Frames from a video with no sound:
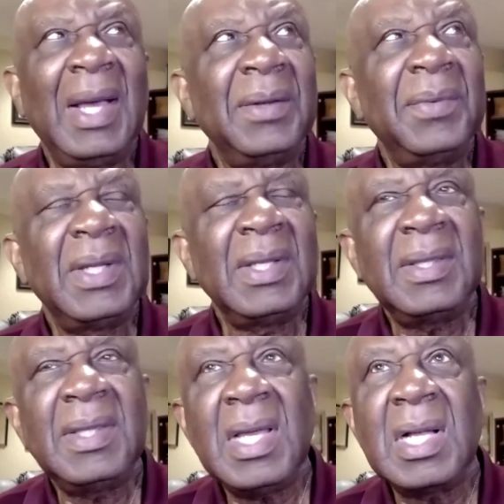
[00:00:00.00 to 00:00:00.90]
when I
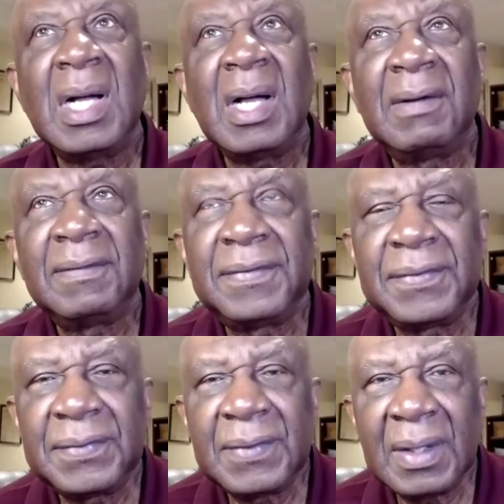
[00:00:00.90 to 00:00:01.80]
think of
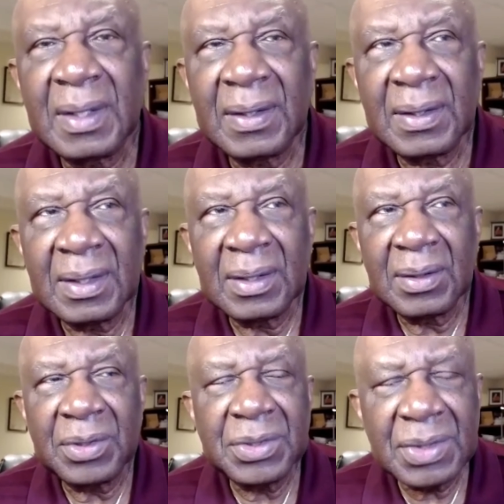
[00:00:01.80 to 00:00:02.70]

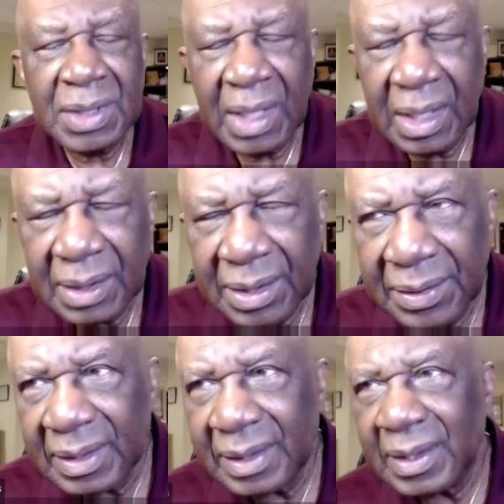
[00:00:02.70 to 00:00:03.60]
what you're saying
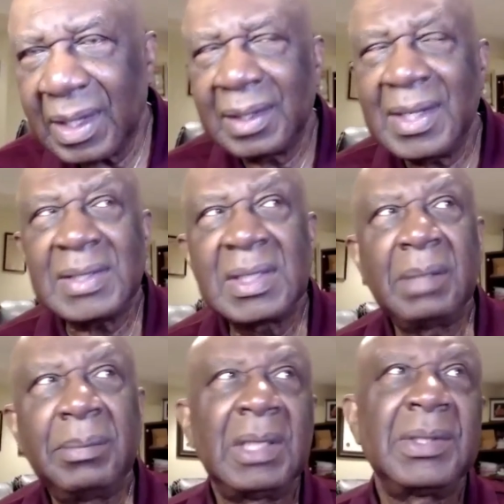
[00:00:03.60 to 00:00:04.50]
there, Les
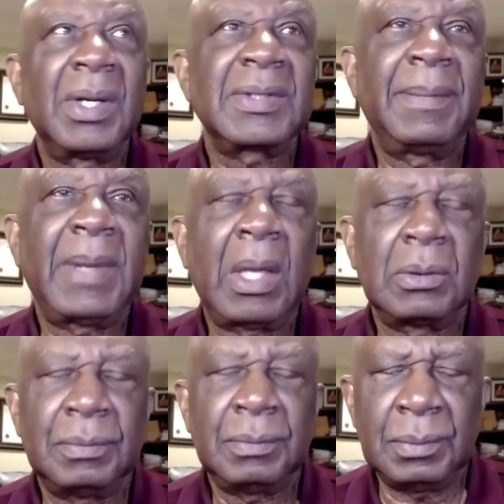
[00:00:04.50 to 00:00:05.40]
Giblin talks
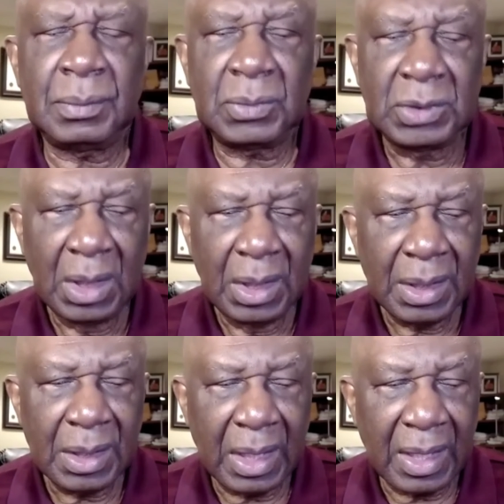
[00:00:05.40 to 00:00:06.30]
about
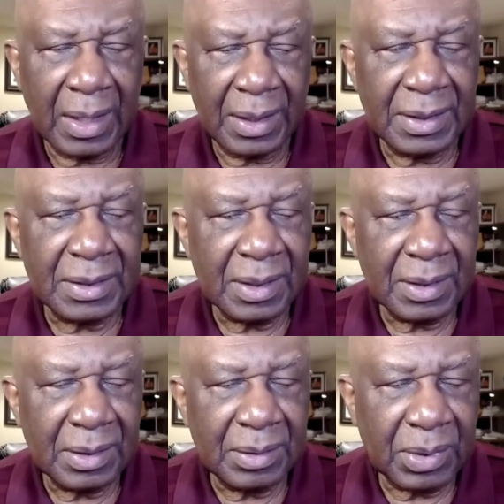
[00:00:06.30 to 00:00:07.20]
in his
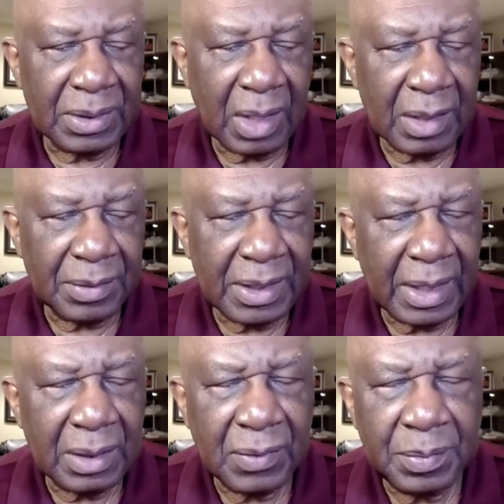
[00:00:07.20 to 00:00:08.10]
book,
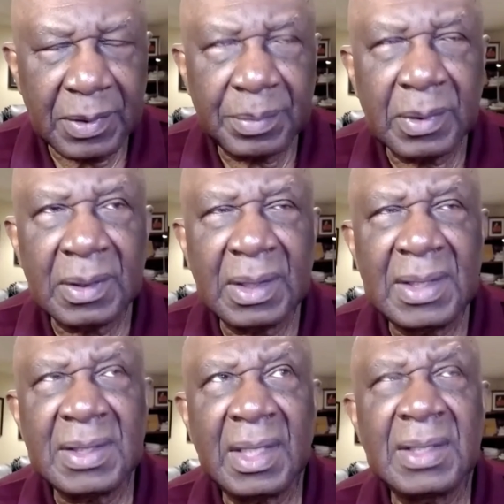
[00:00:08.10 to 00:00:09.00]
Connected with People.
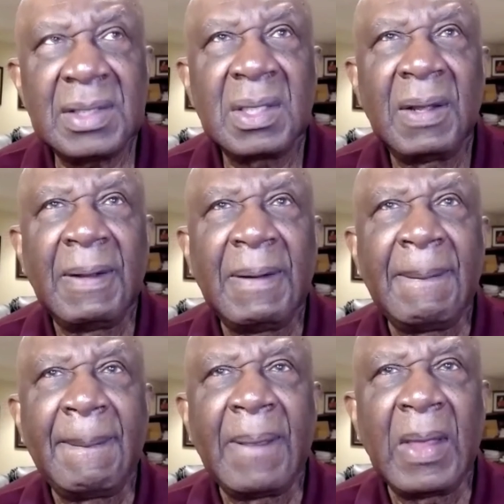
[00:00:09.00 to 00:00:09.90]
He says,
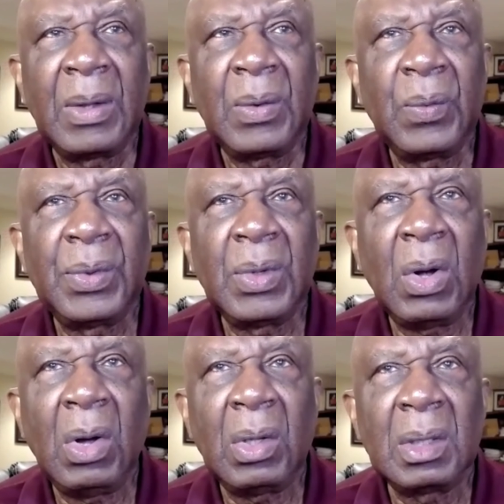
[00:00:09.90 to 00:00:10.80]
we're
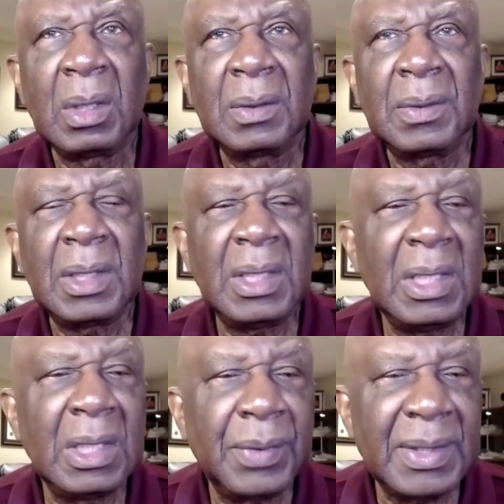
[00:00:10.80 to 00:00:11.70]
all
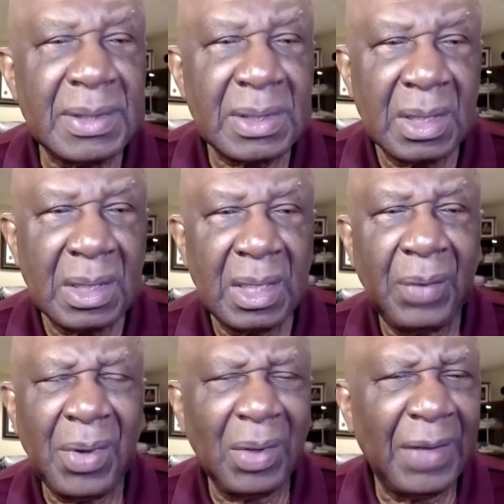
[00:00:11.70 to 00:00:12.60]
egoists,
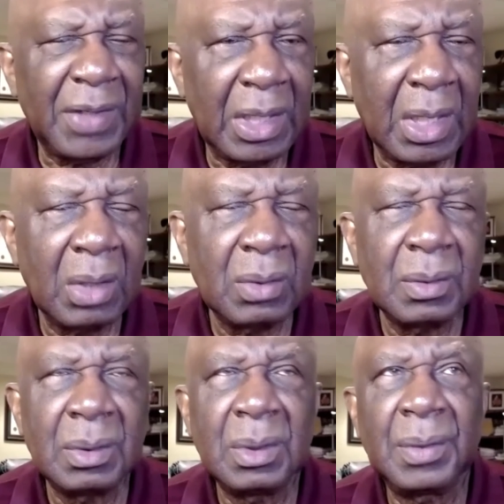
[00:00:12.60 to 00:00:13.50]
and we all have an ego.
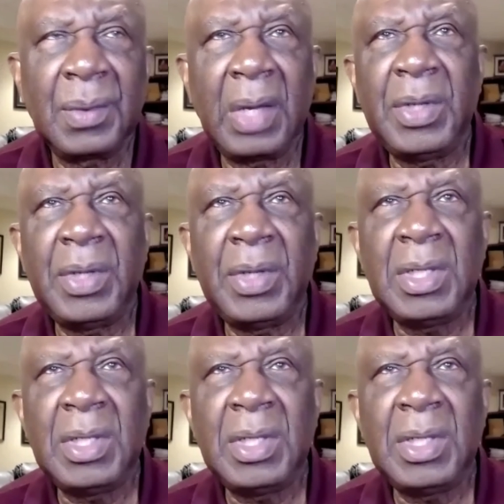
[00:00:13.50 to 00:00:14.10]
And we know